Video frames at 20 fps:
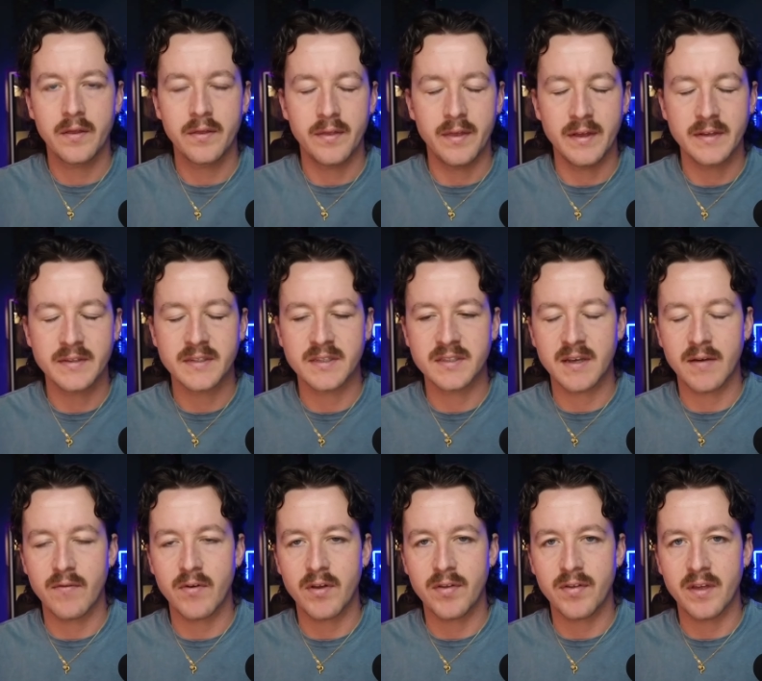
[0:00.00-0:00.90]
This is
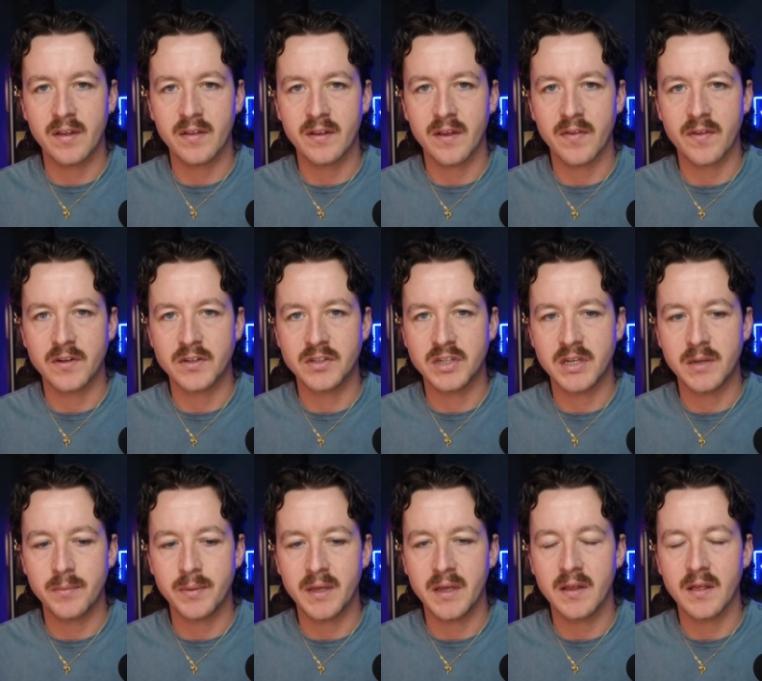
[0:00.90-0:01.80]
everything that the
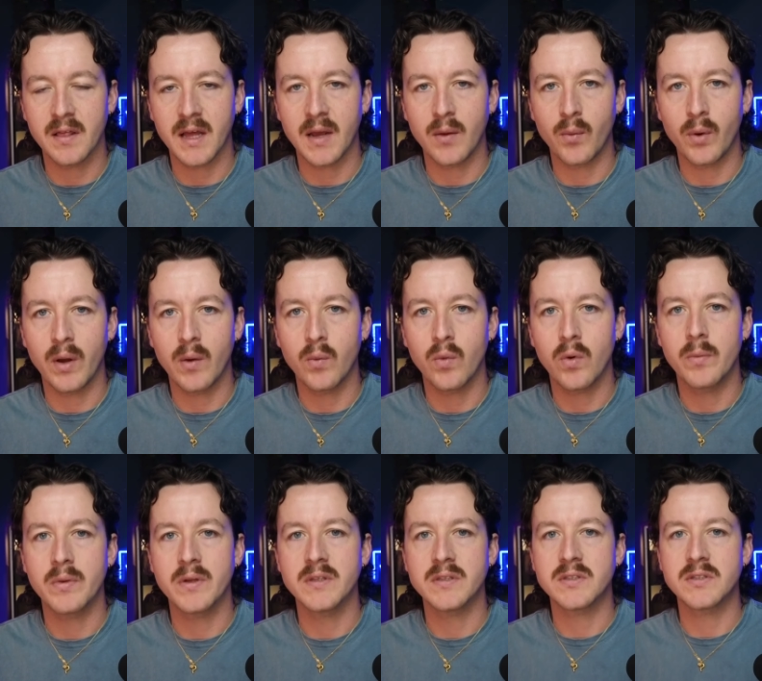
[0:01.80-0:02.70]
GB lightweight
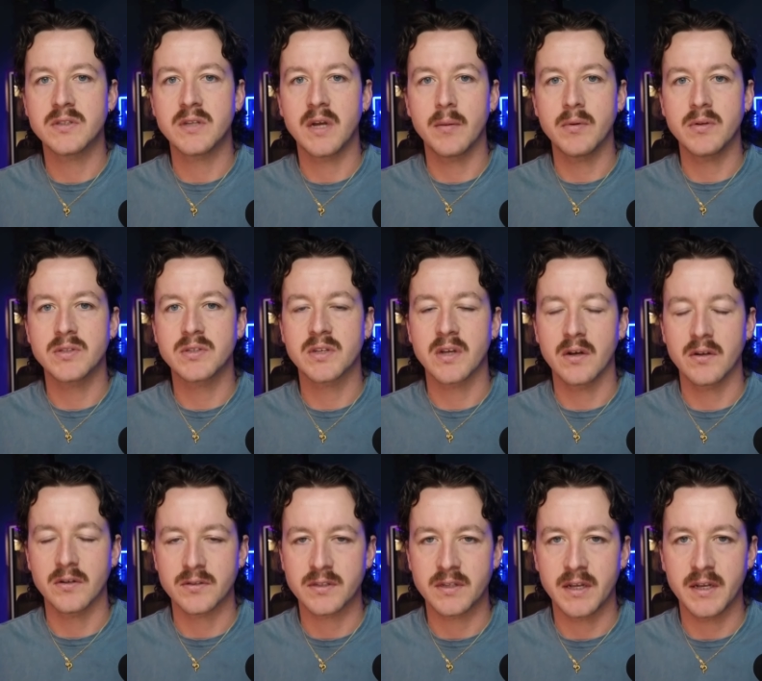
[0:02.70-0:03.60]
women's double
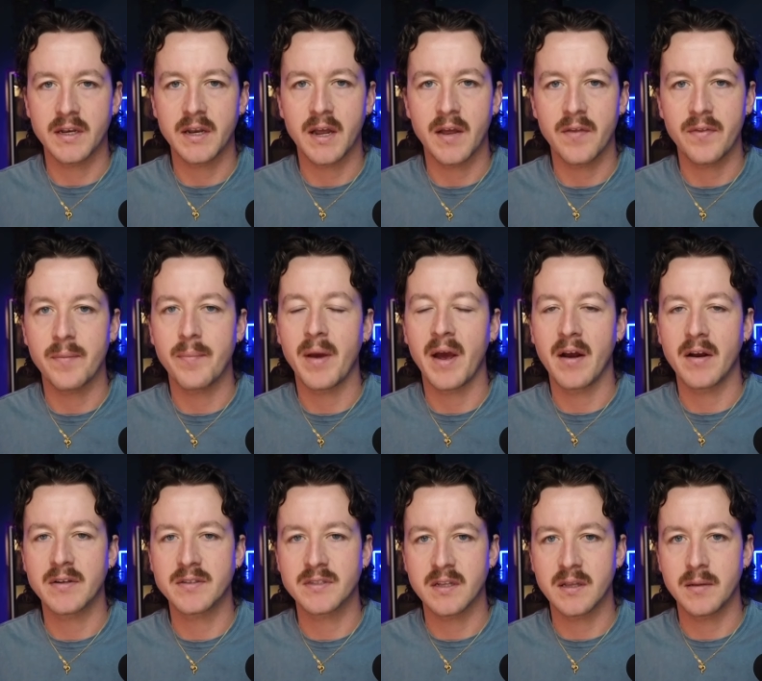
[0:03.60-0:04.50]
sculls did at the
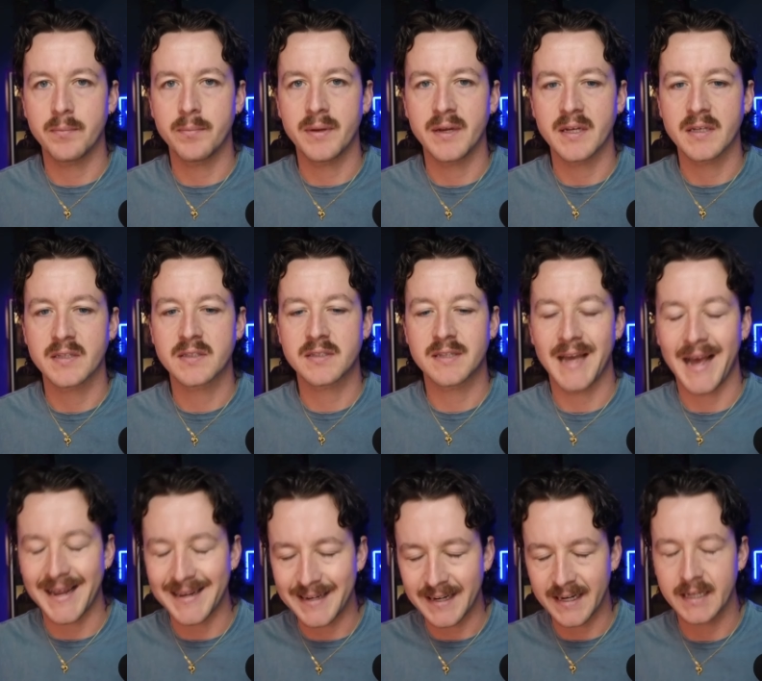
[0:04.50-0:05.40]
Paris Olympics,
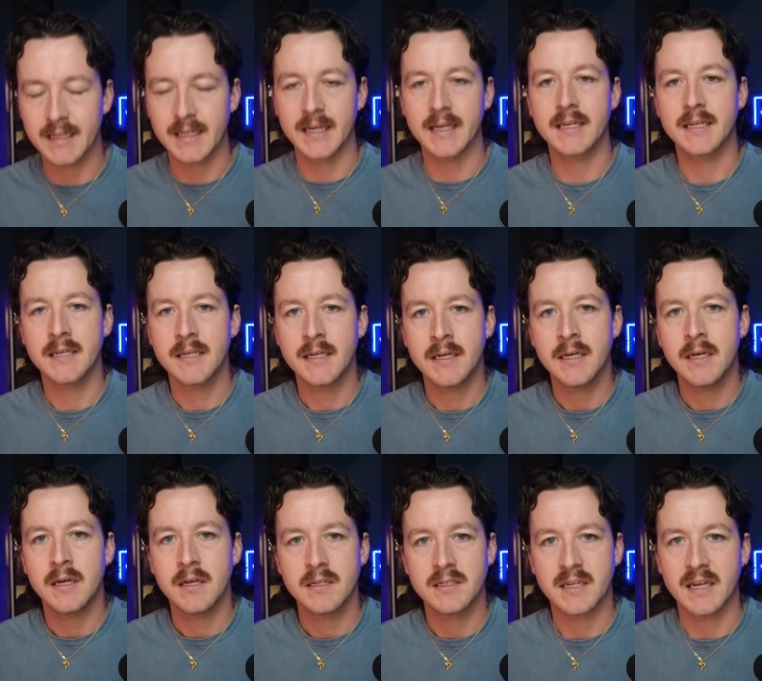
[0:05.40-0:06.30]
technically,
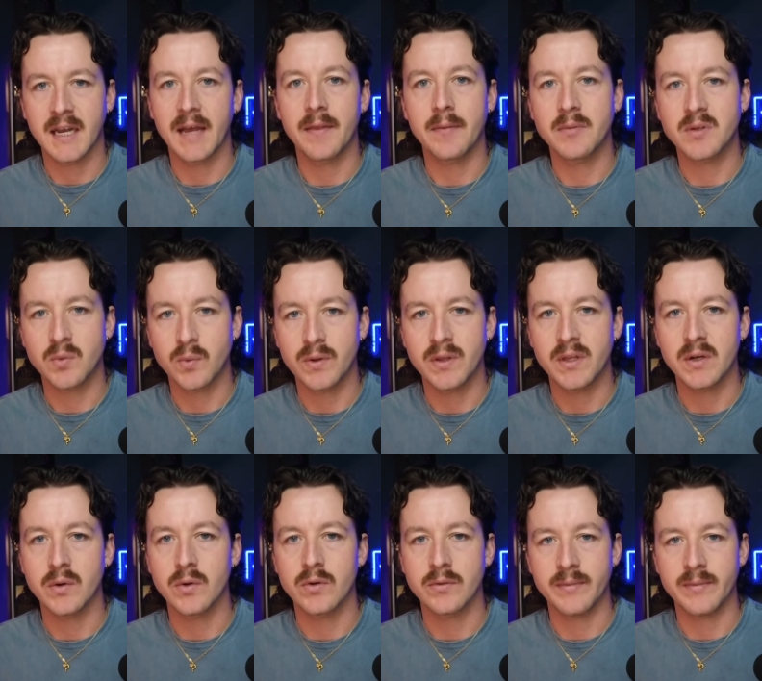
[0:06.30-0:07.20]
to get them to win the gold